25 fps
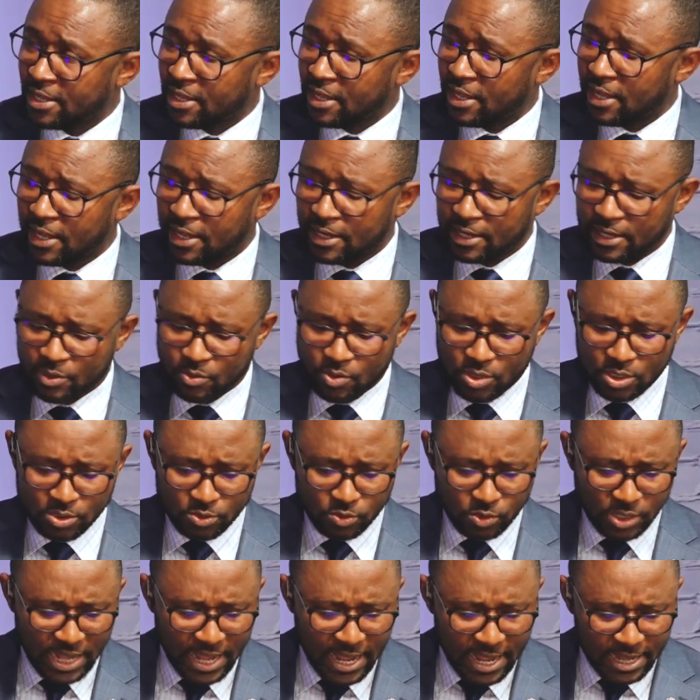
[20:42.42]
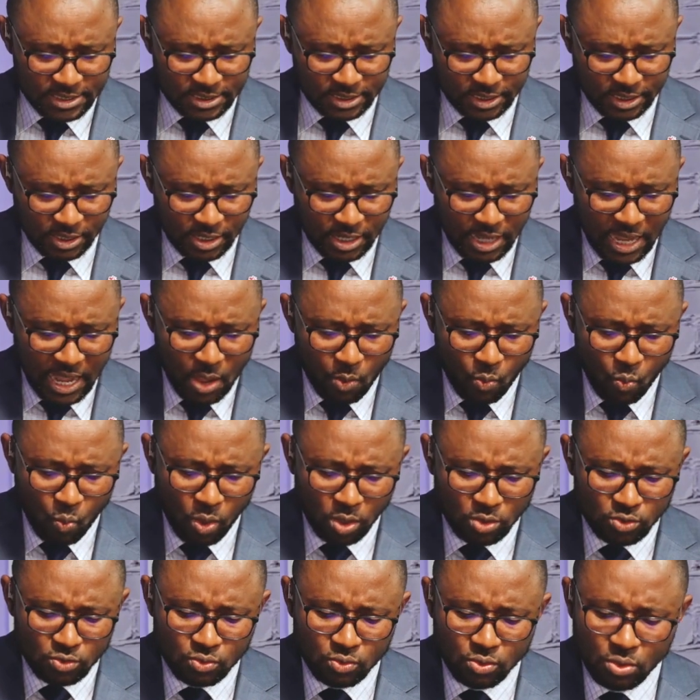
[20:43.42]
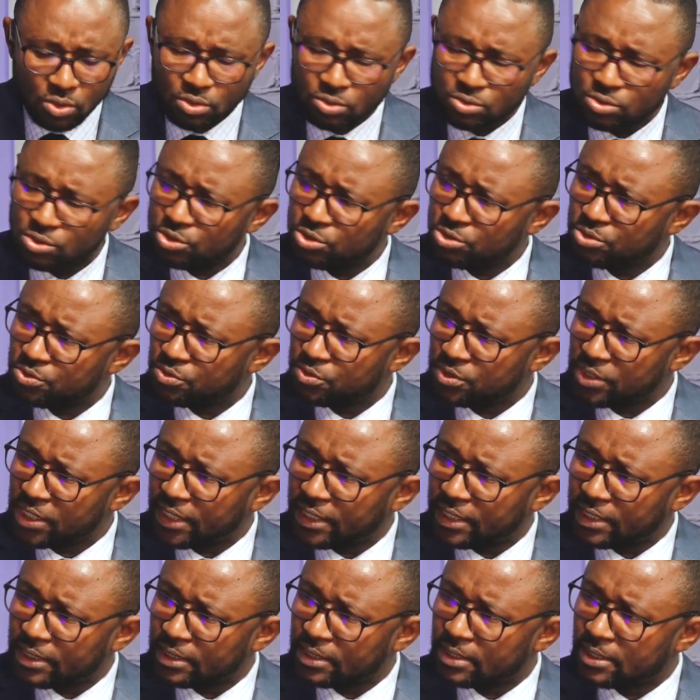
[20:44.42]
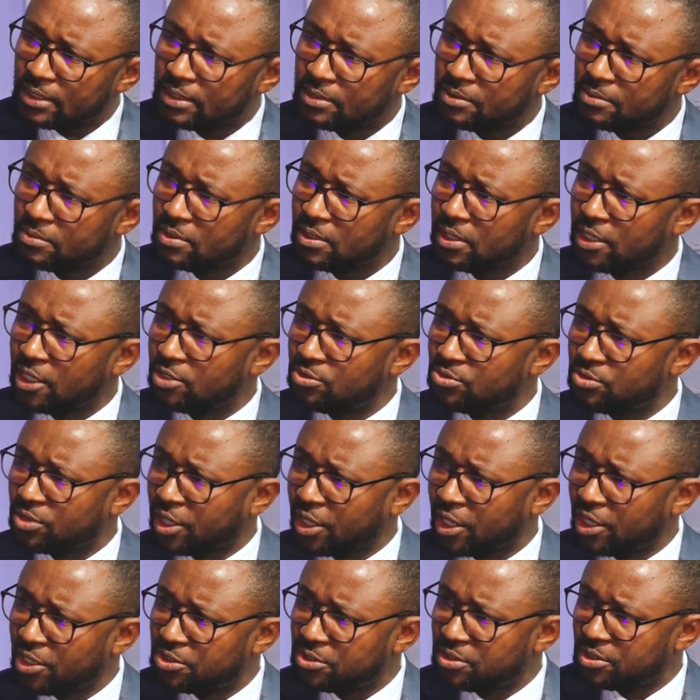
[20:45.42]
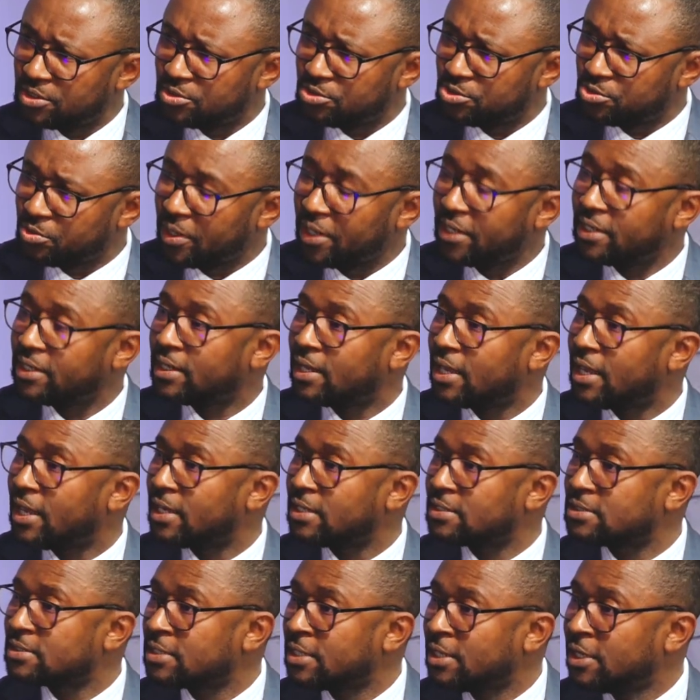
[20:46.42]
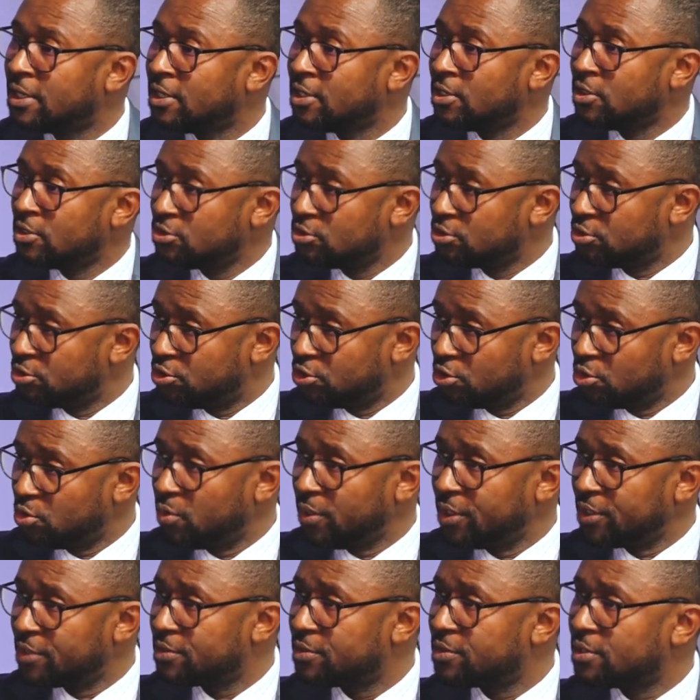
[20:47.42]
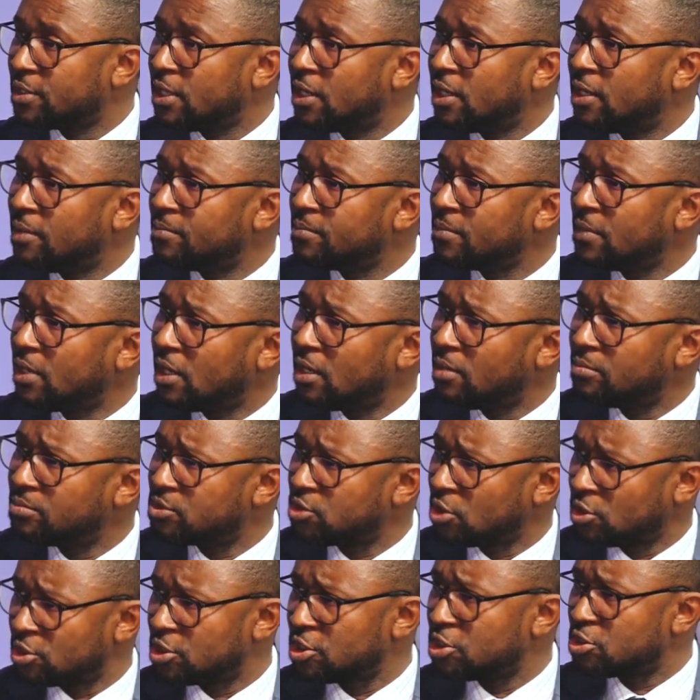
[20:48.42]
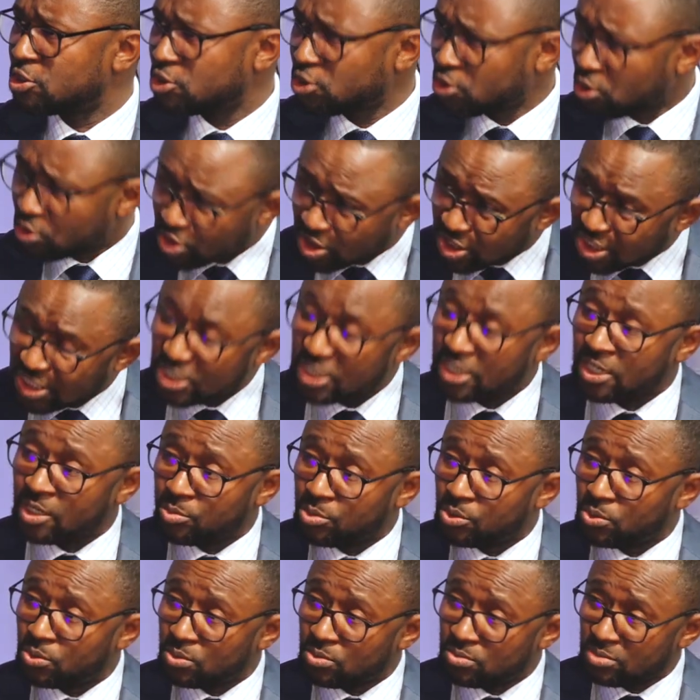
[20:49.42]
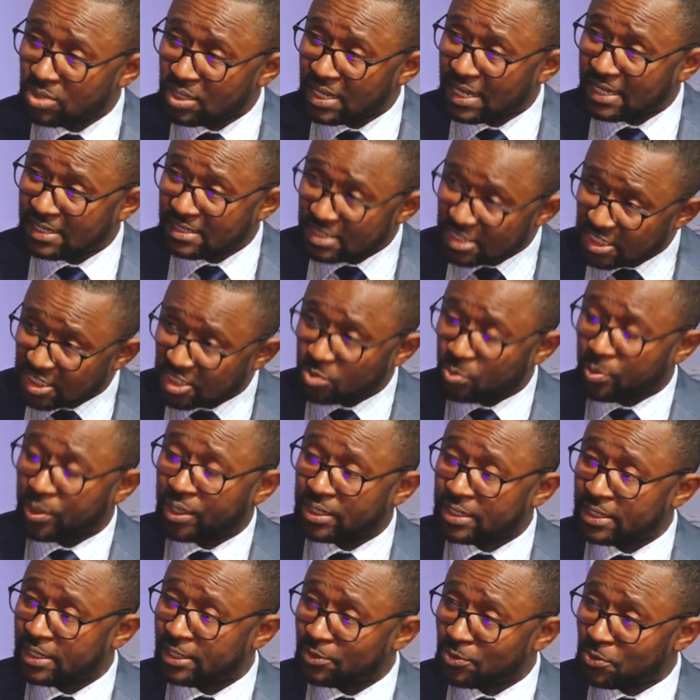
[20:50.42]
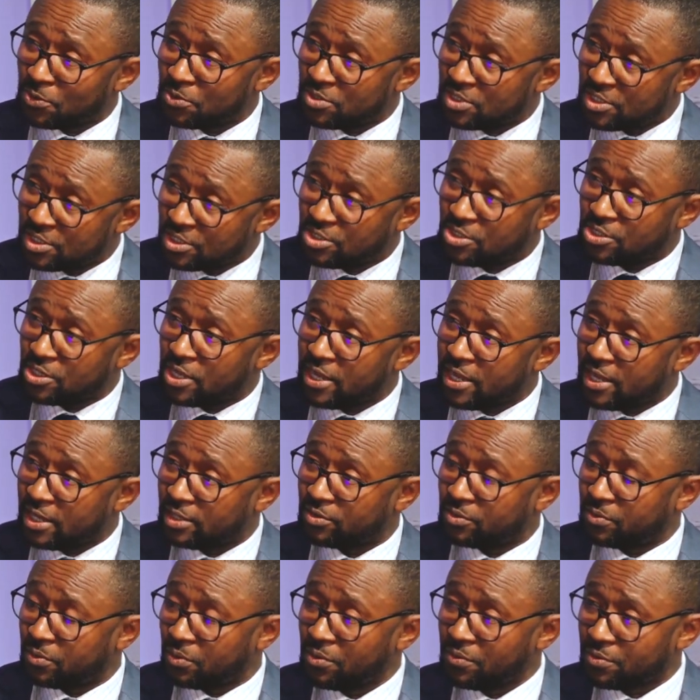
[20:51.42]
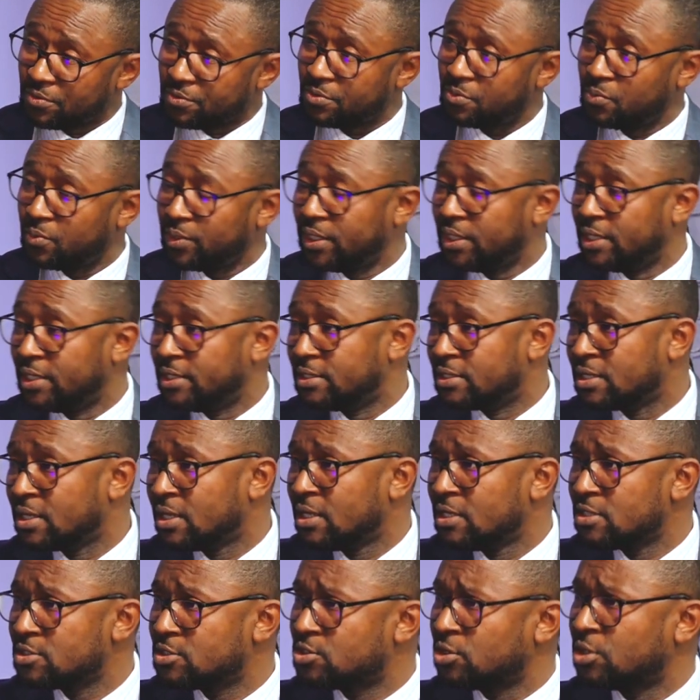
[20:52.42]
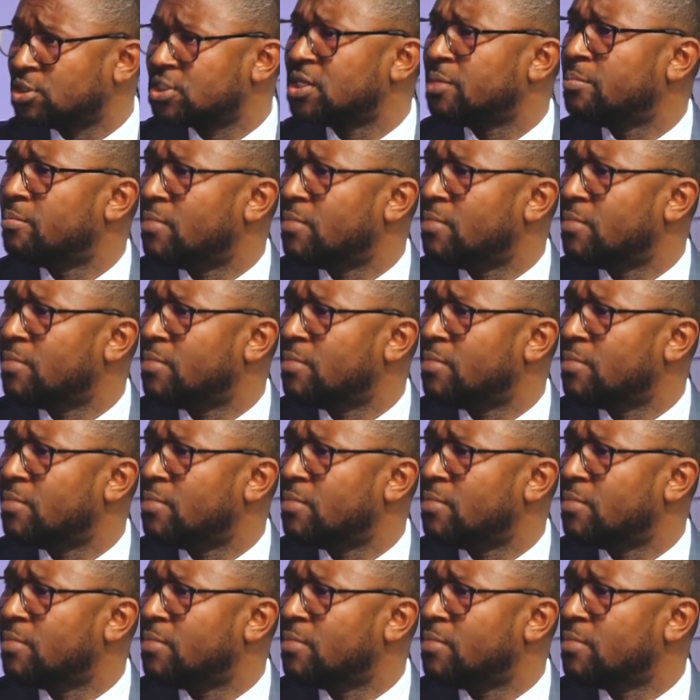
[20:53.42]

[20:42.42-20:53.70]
And I want to ask, what role do you think education and training has to do with such sustainable, anticipated, or desired growth within such a